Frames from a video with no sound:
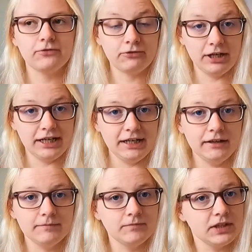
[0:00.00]
3
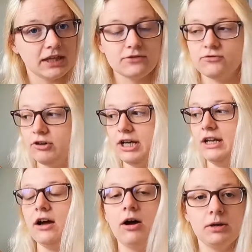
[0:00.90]

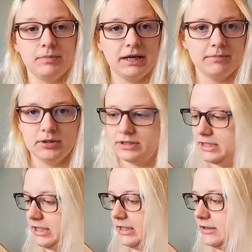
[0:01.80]
hardback books
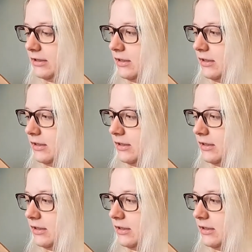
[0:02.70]
in here.